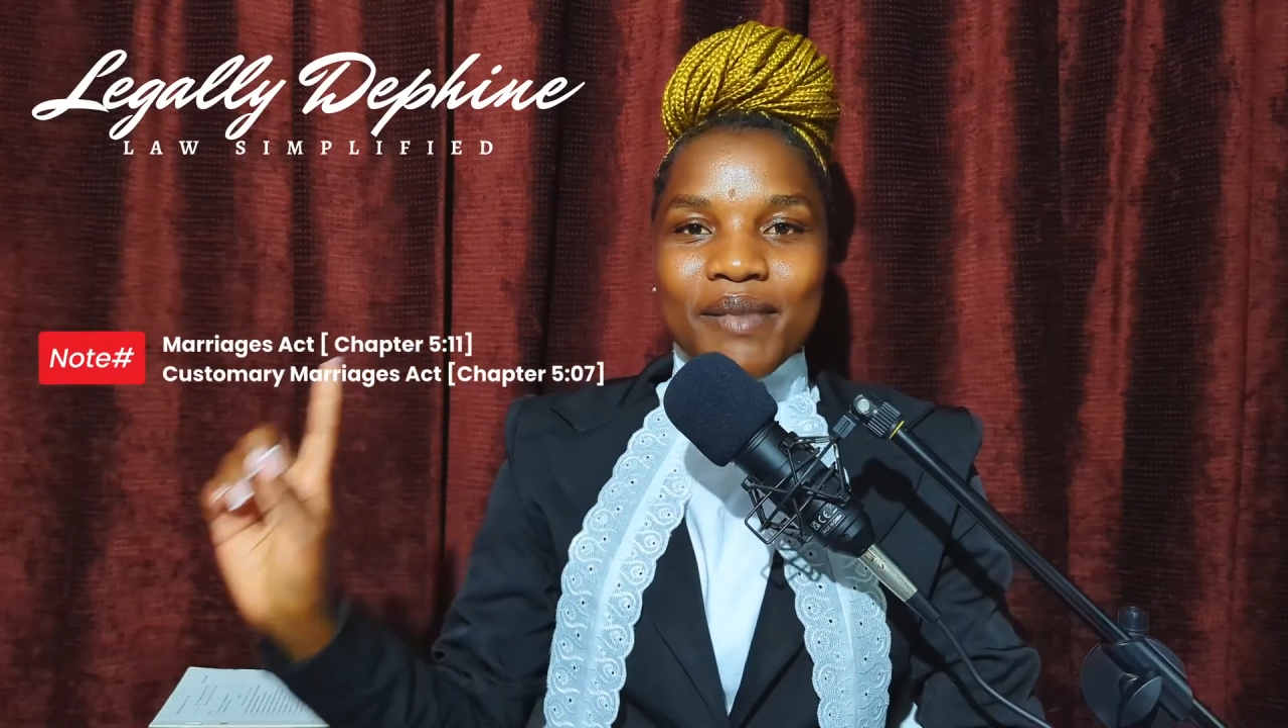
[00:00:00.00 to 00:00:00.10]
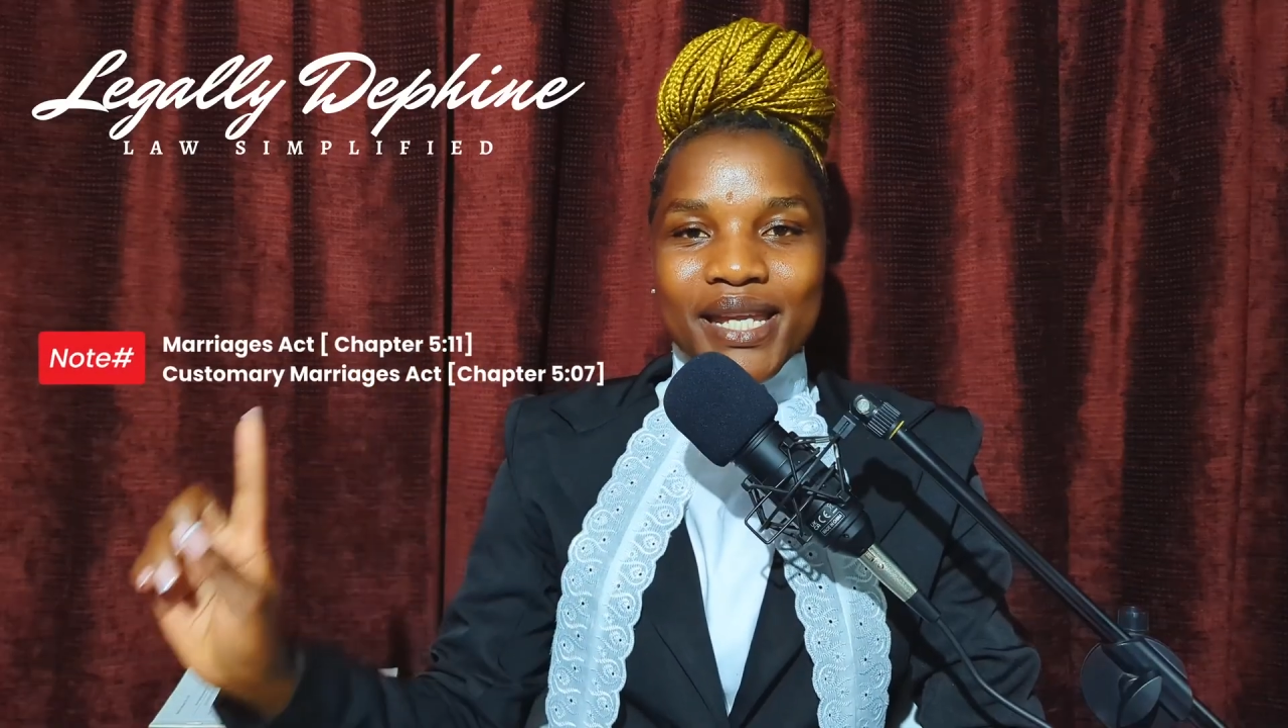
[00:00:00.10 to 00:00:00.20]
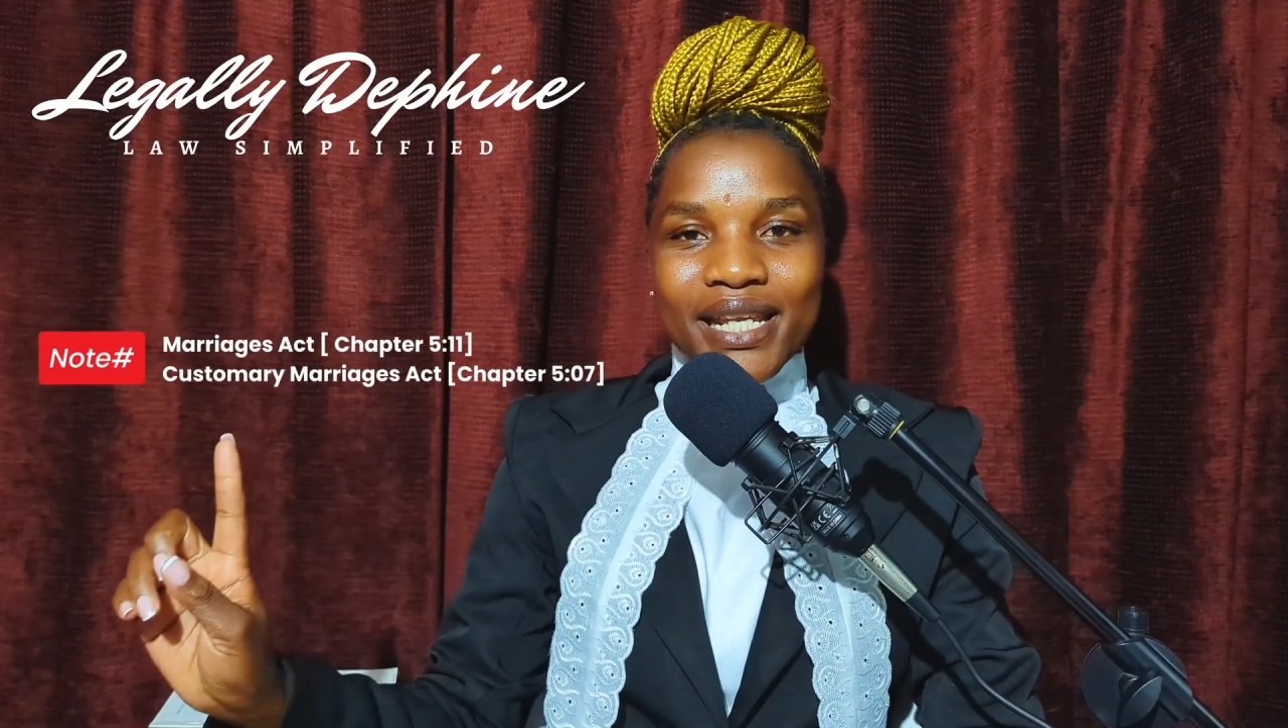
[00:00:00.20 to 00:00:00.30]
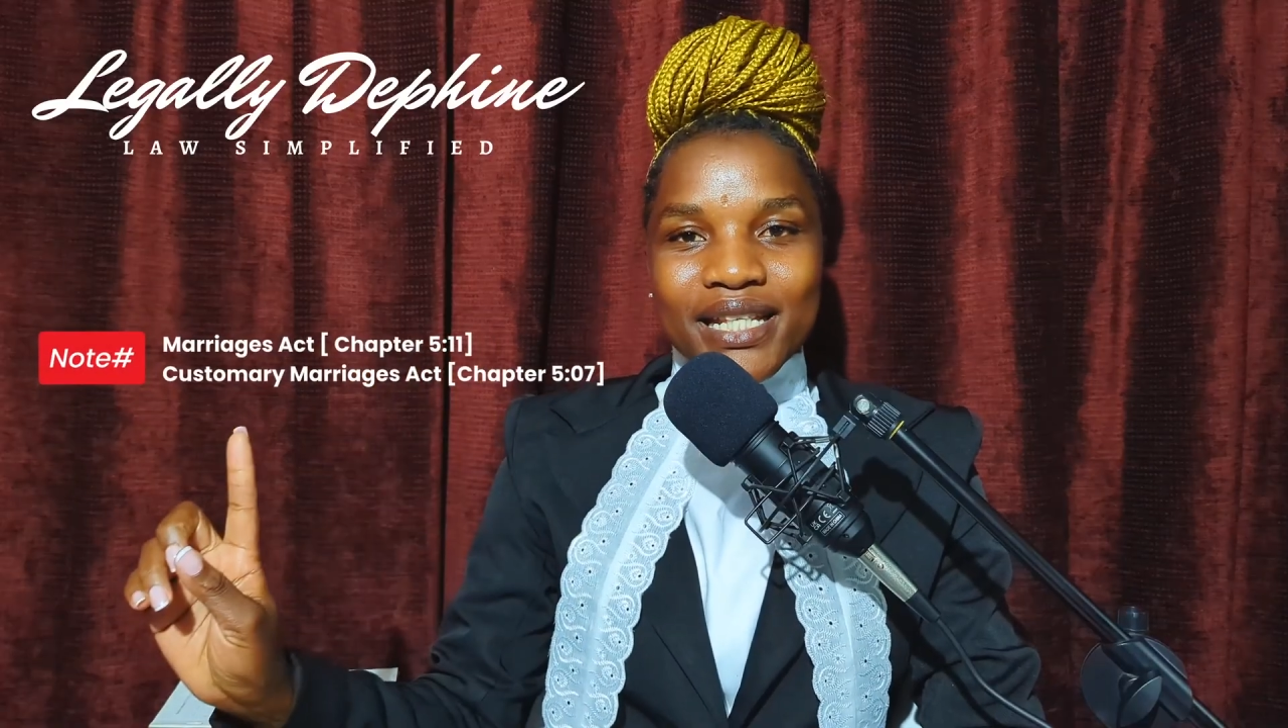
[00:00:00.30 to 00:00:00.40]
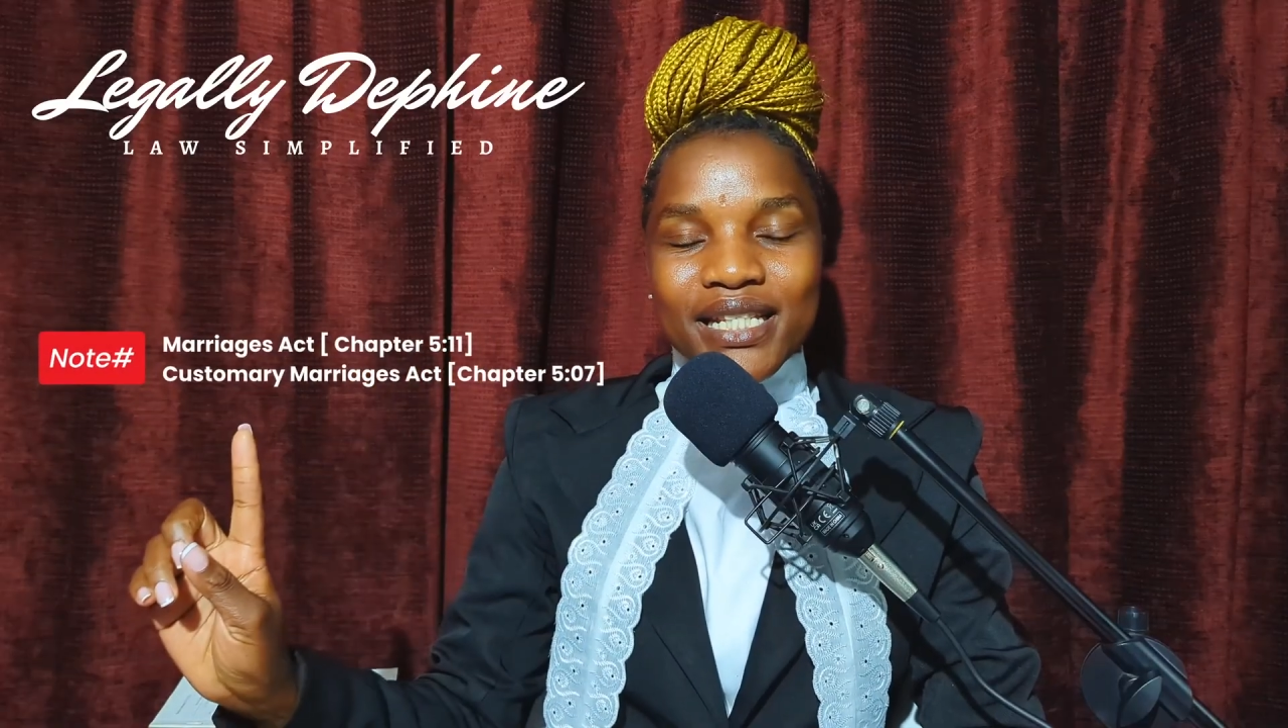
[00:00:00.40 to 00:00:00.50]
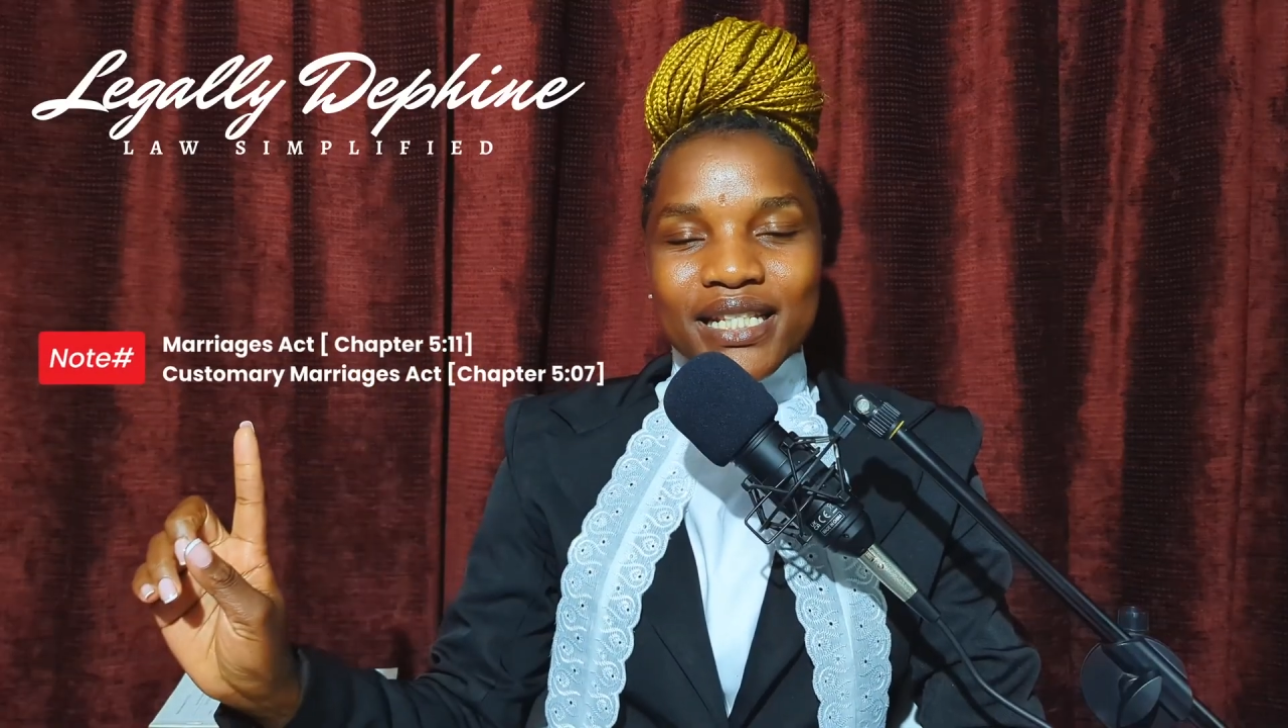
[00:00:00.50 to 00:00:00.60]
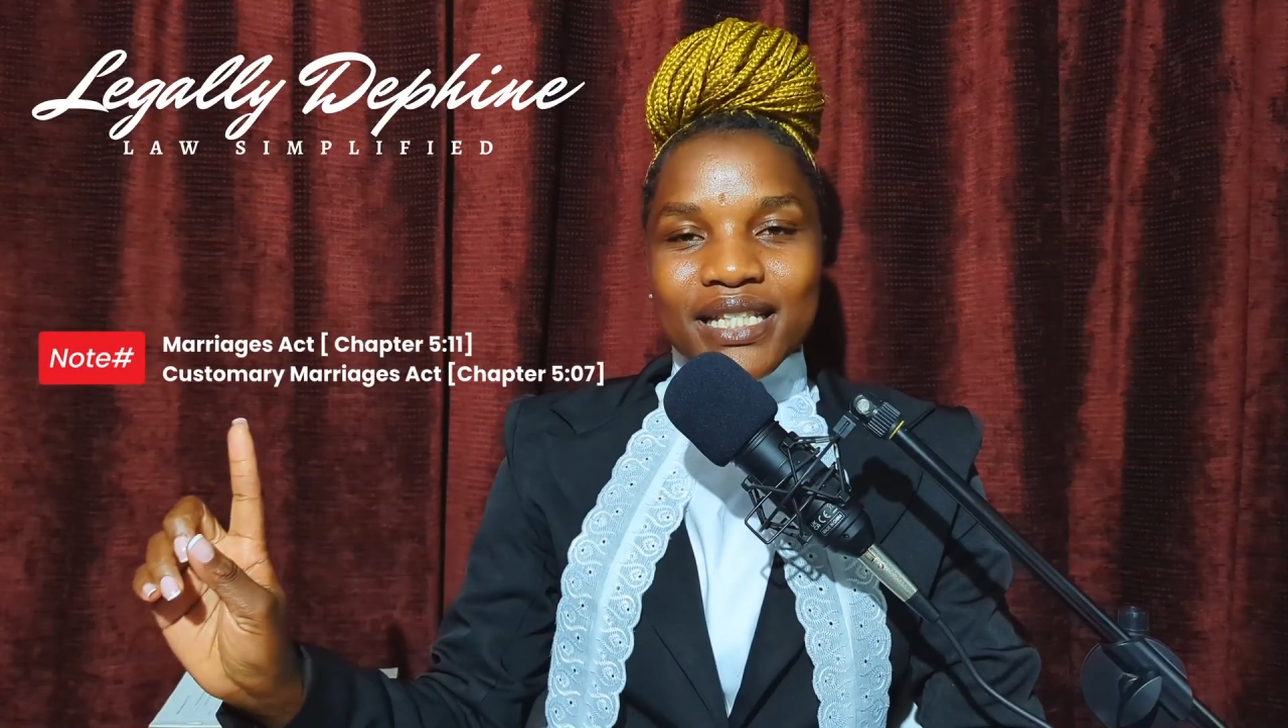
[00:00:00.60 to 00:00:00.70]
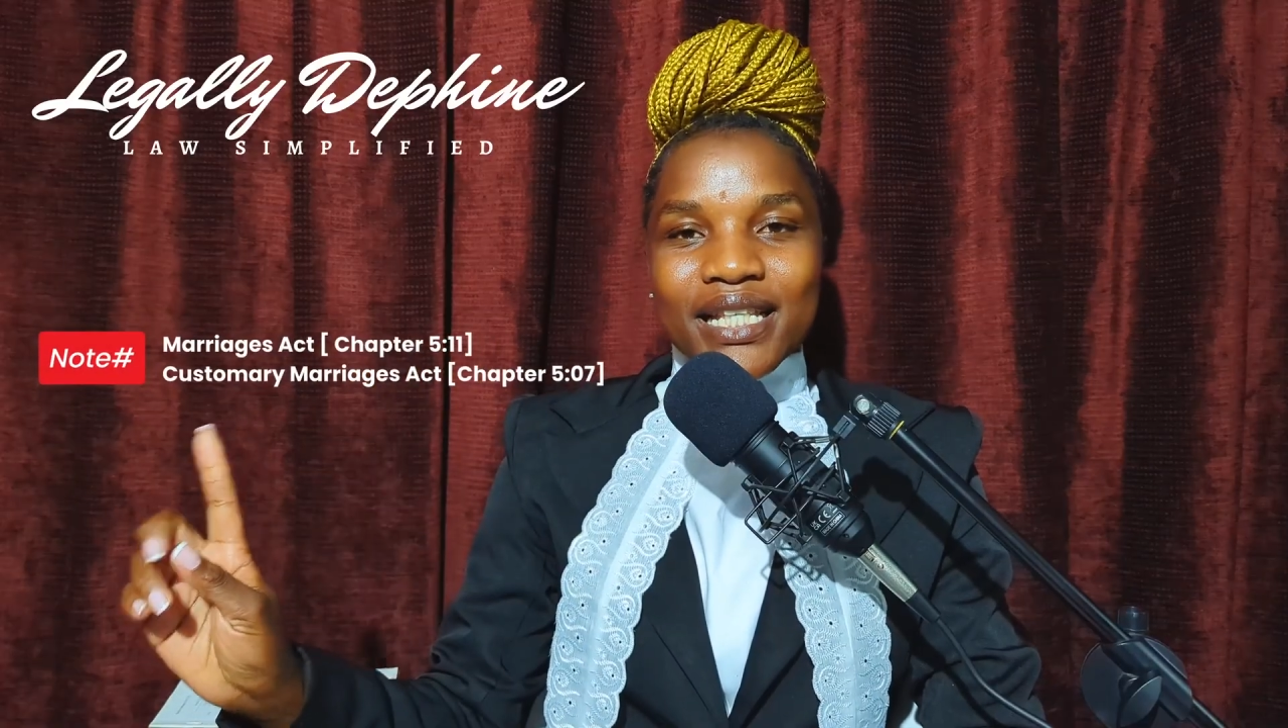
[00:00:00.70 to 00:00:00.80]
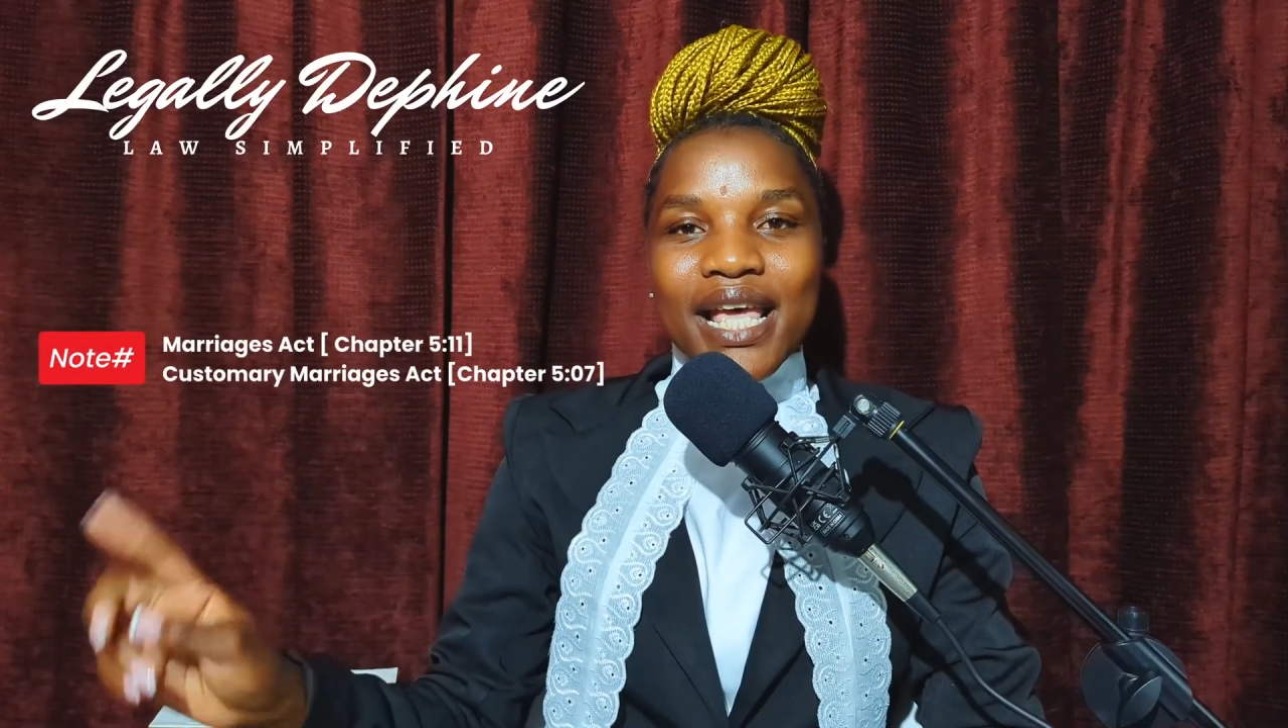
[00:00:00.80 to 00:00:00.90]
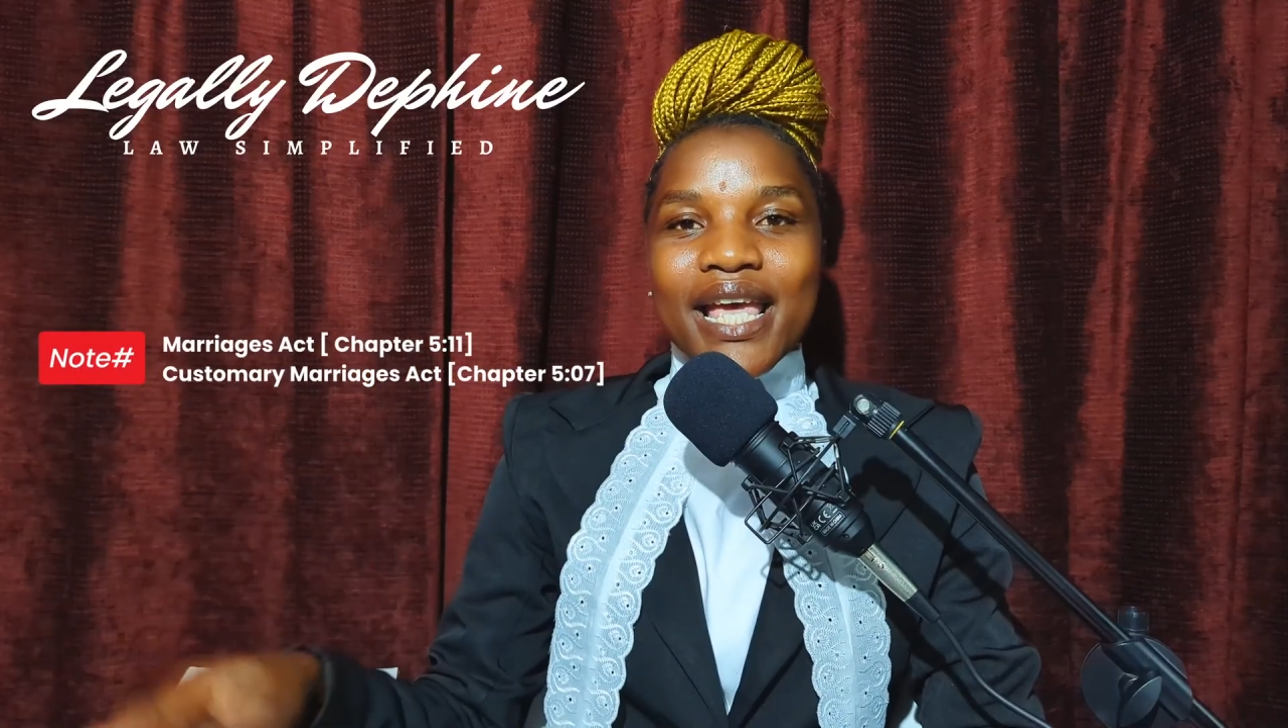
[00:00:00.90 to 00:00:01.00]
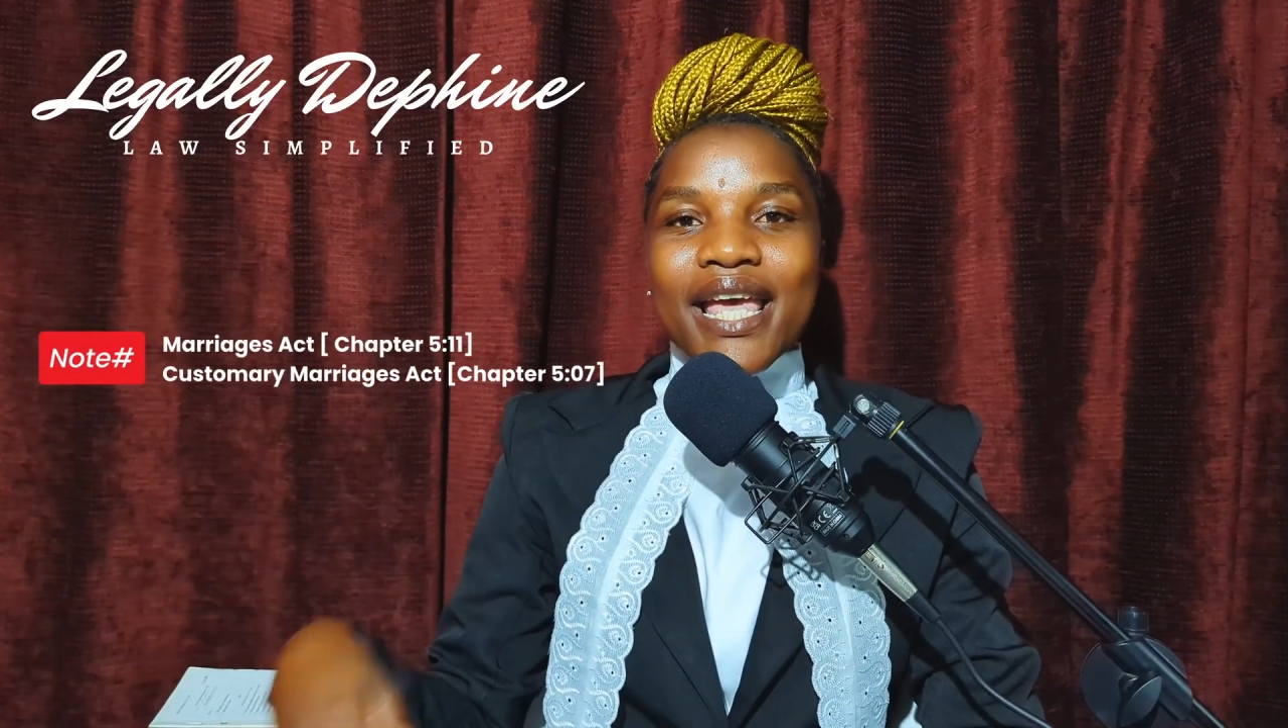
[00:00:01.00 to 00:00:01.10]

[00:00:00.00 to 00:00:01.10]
marriages